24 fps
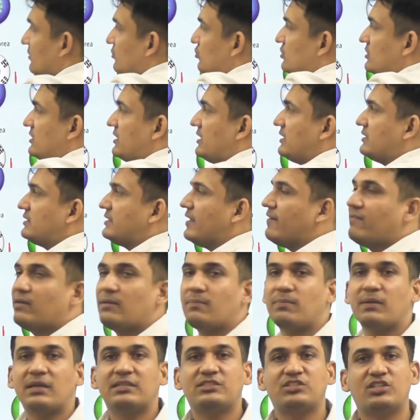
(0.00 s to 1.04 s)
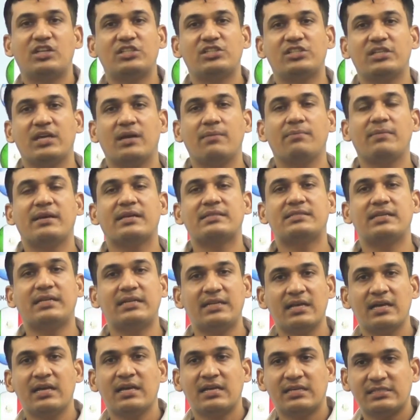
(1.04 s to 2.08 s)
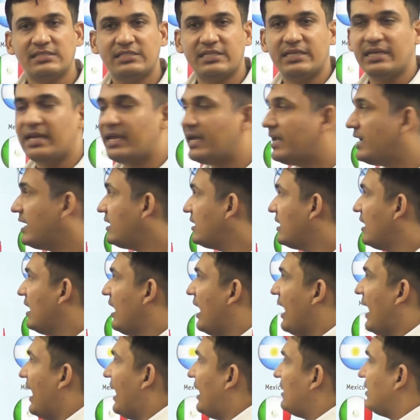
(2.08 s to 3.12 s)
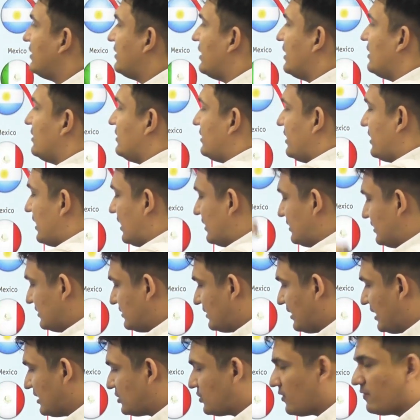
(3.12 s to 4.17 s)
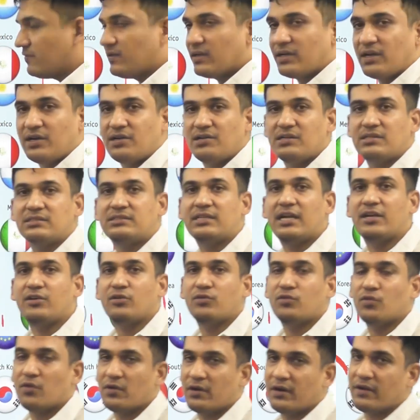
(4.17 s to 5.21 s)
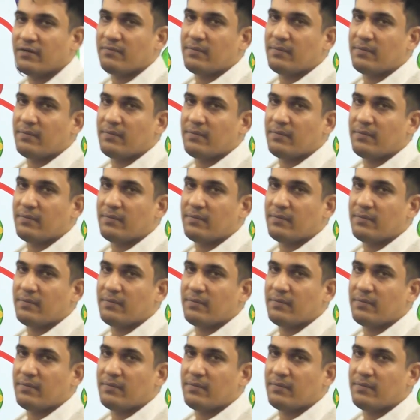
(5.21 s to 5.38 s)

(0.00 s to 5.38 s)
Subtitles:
So G7 plus Russia makes it G8, and then there are these rest of the countries that you don't